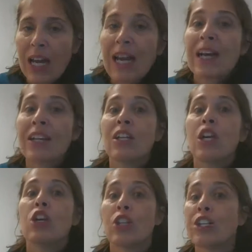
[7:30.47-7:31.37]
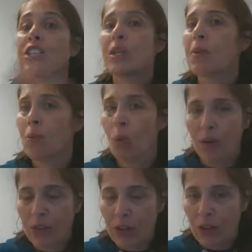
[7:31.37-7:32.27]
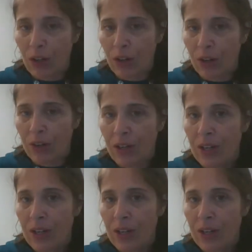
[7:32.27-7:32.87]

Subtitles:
and there'd still be more for you to learn.